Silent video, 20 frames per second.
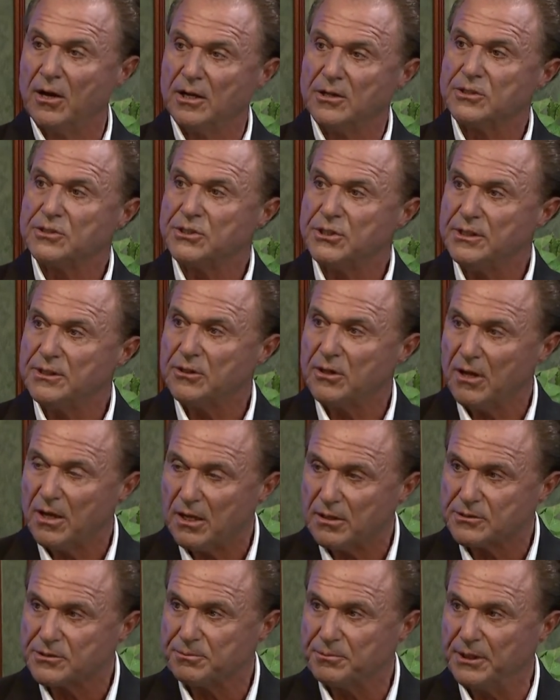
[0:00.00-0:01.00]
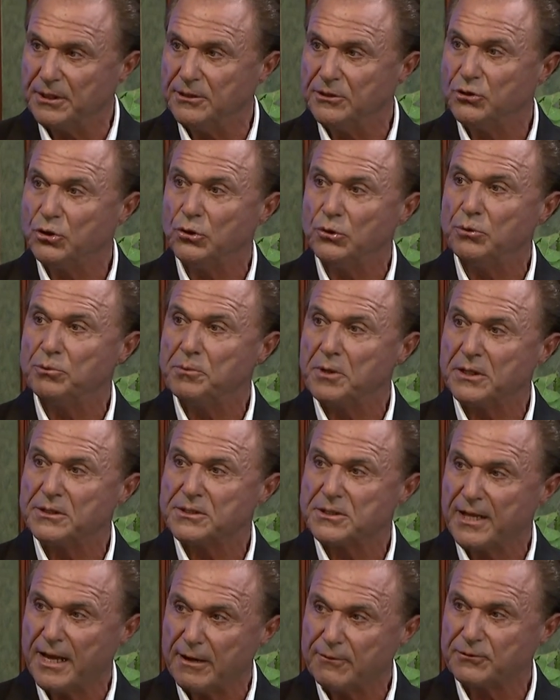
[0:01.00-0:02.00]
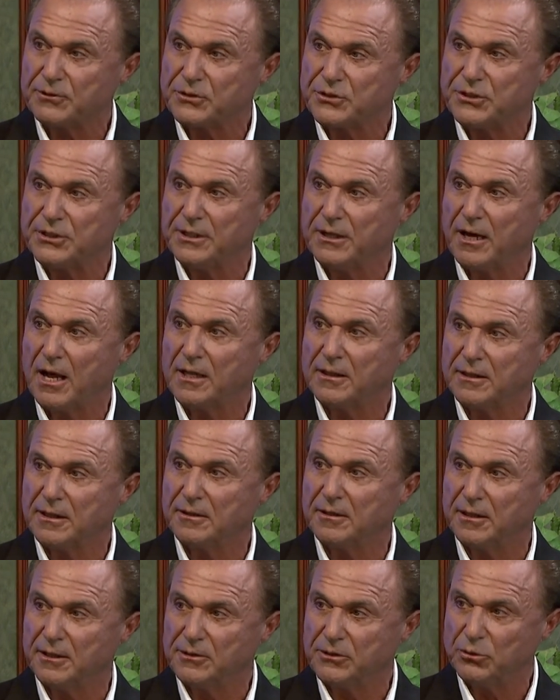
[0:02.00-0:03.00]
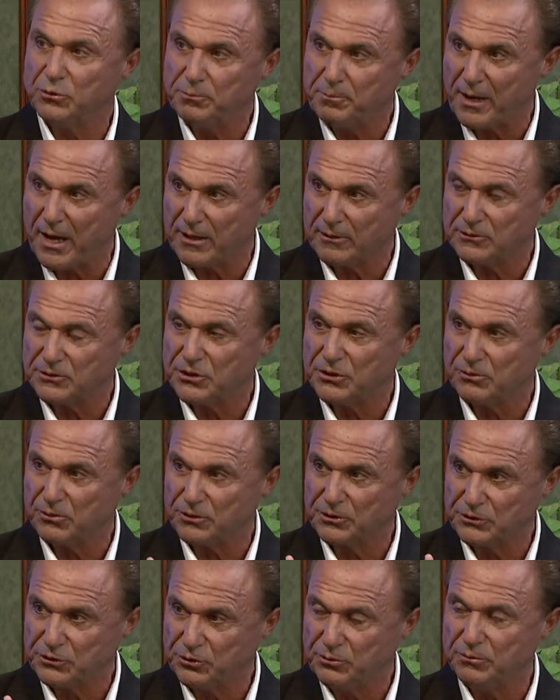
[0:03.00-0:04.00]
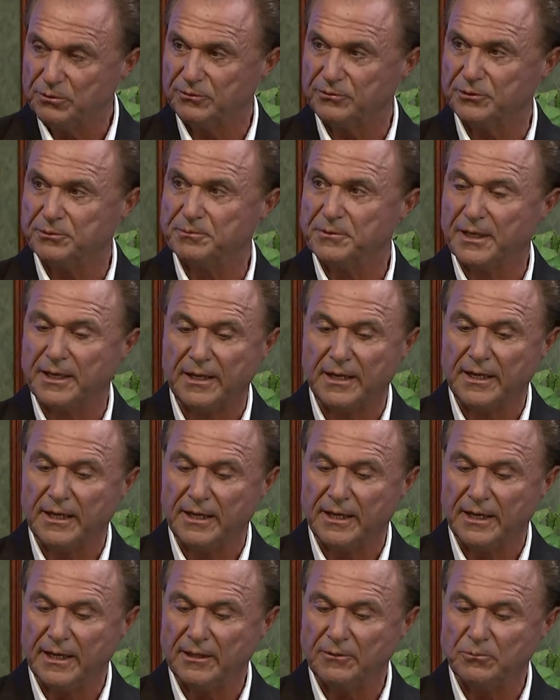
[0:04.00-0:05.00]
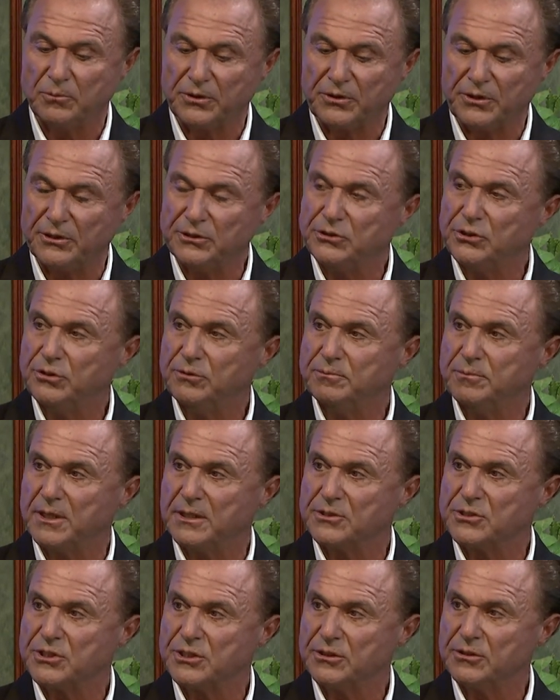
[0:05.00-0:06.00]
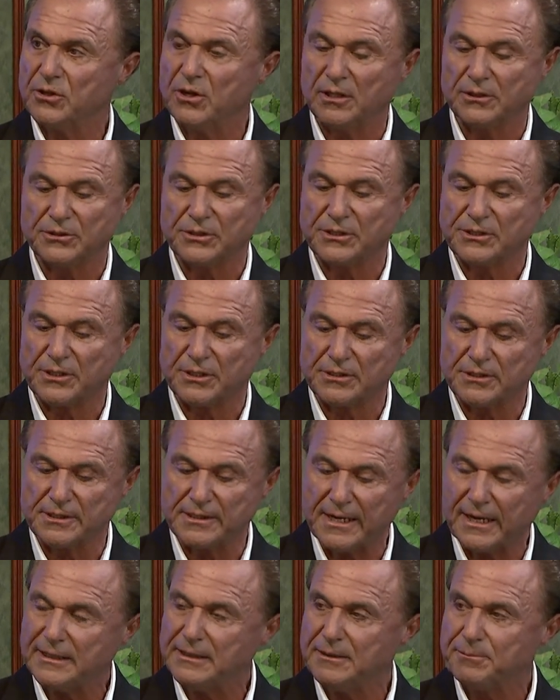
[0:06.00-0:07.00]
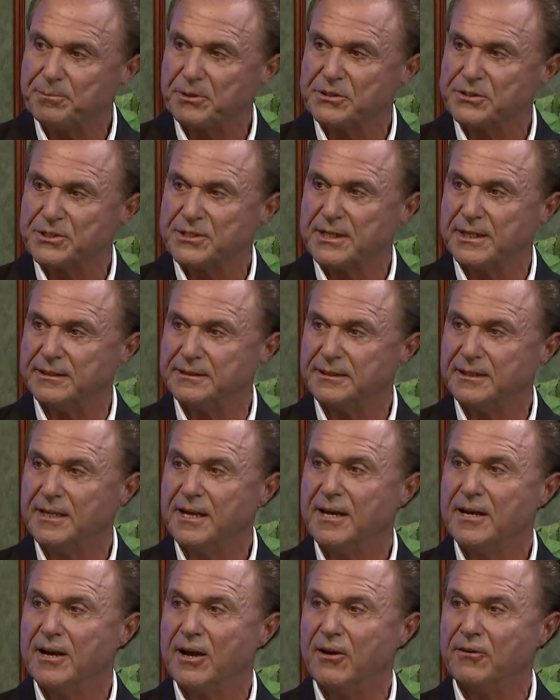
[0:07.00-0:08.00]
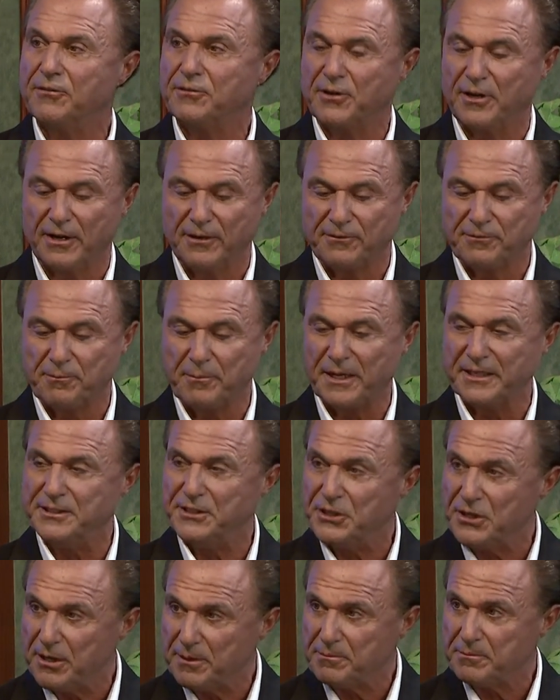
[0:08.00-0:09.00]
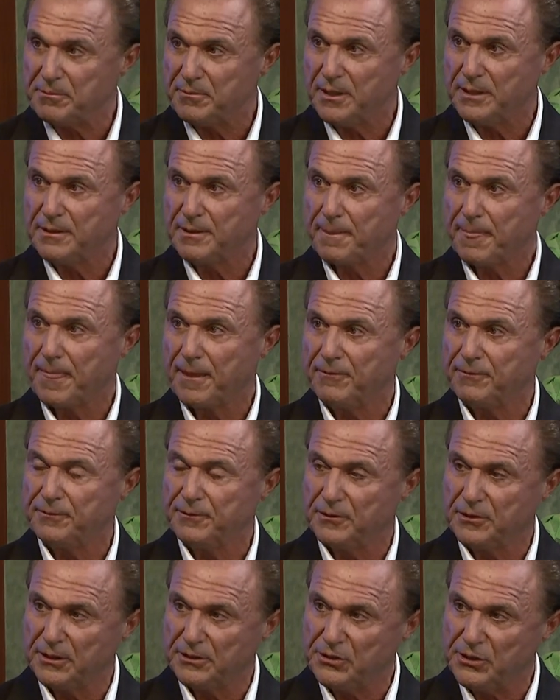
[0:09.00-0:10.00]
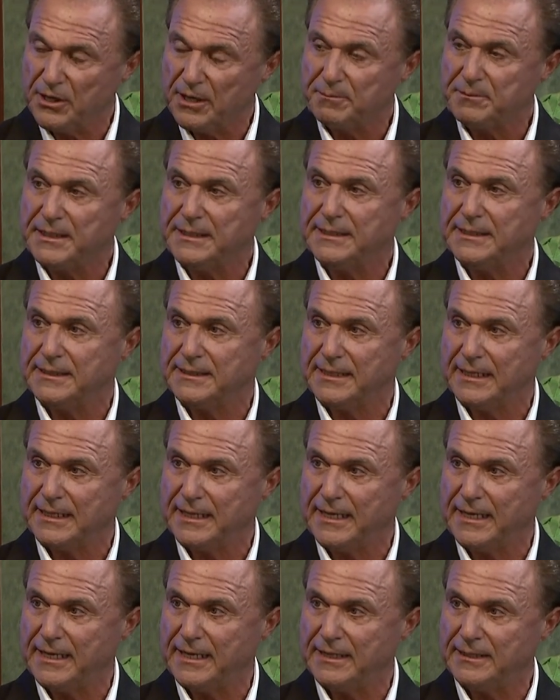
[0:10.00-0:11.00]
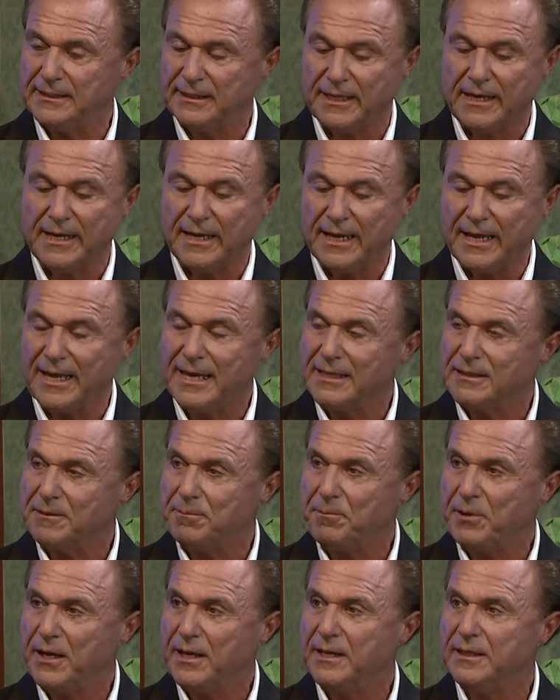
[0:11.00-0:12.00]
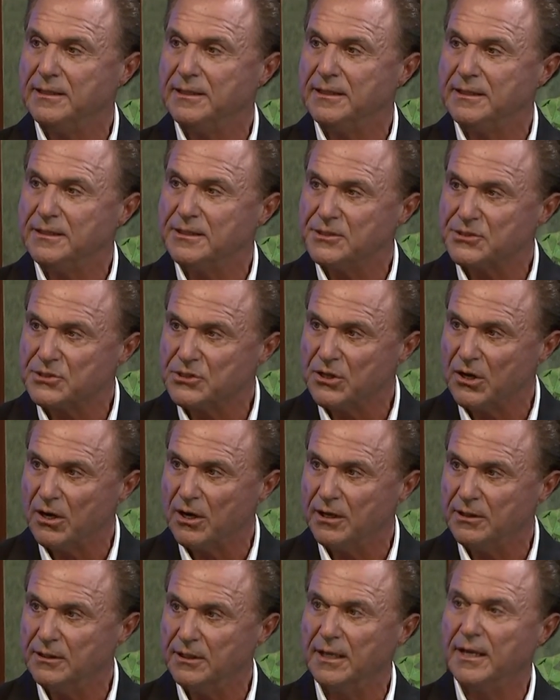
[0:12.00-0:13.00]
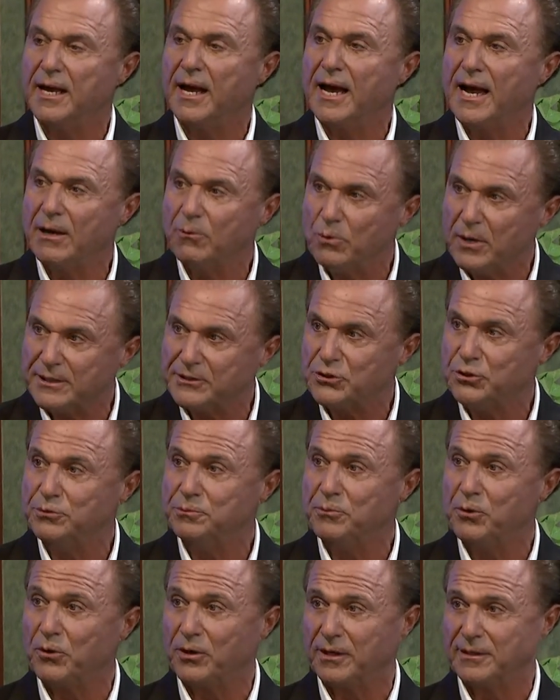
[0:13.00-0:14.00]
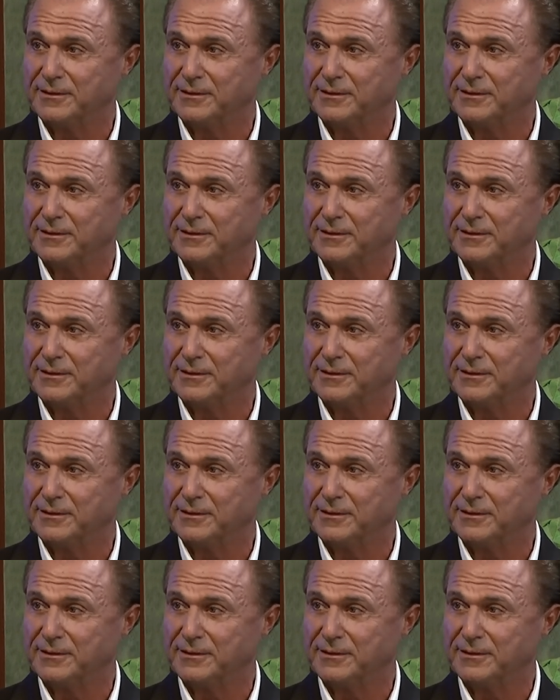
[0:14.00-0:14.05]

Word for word: She calls me two months after she got the uh, two bottles, she ordered two of them, and within two months she called and she says, 90% of, of my numb the numbing that I had and the pain is gone. This sounds I like, want two more.